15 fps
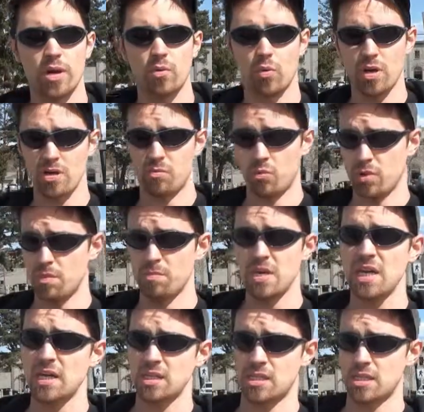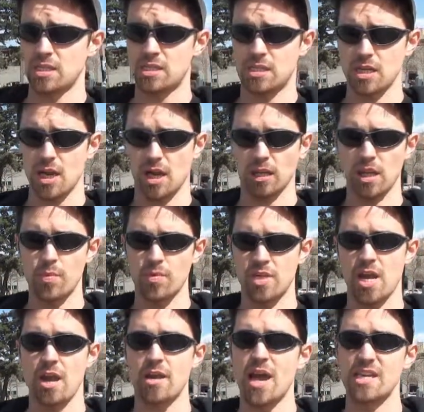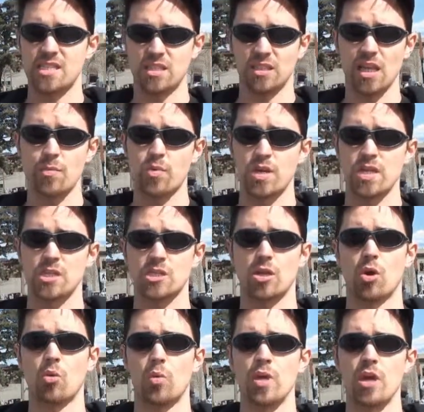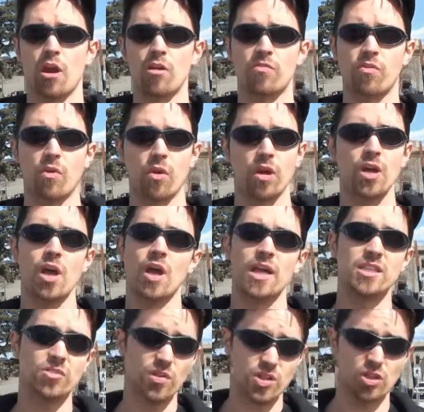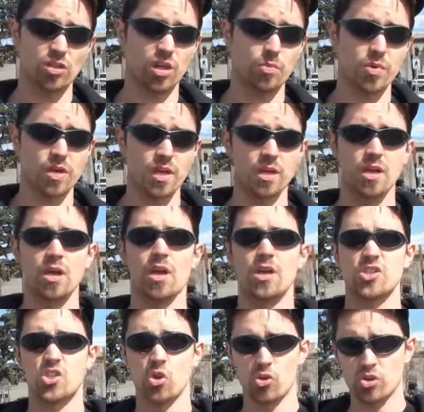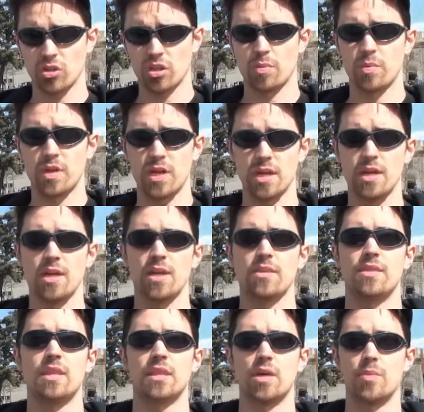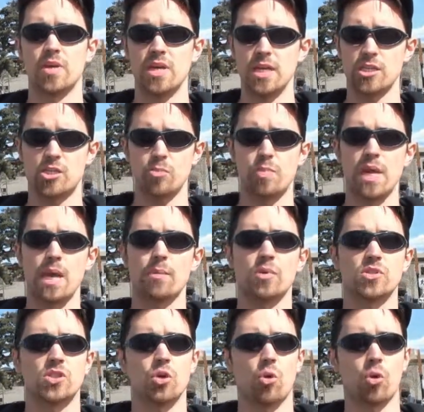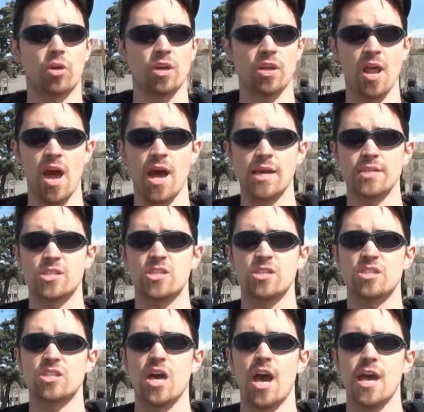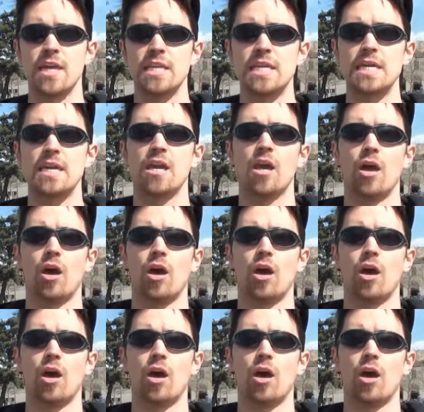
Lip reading: it means. It's libertarian as in liberty. So we are for individual liberty, social liberty, the liberty to be able to organize society